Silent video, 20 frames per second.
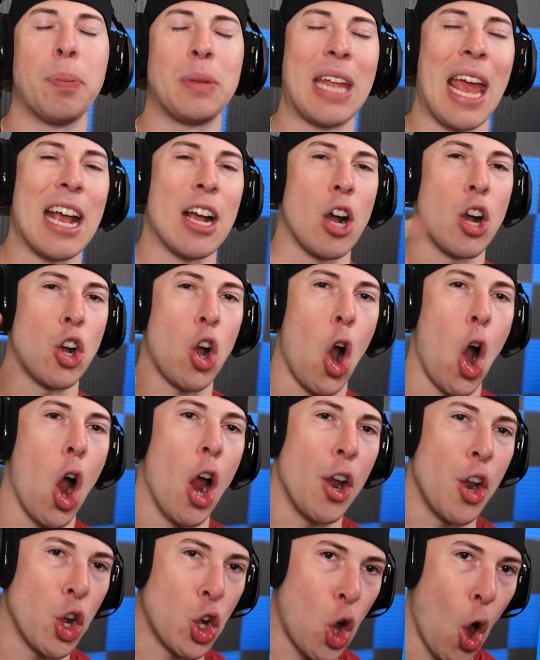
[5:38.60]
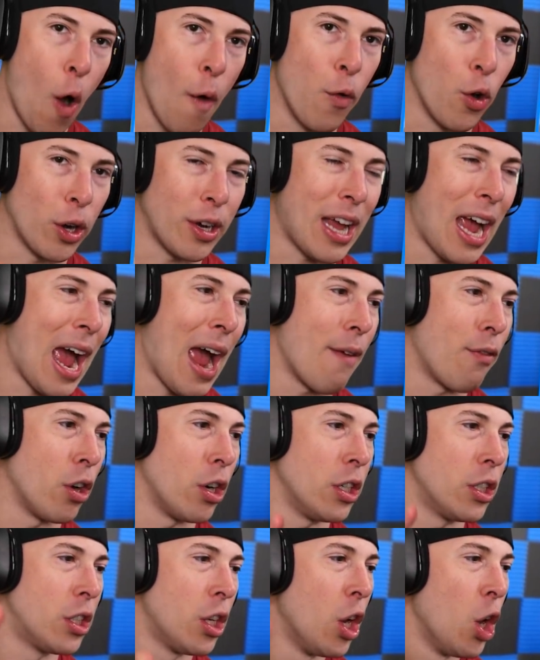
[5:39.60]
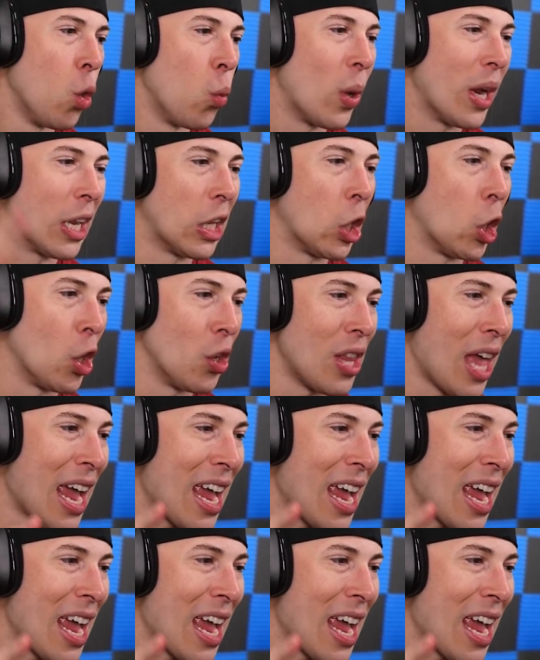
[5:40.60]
take a car into covert caverns. We learned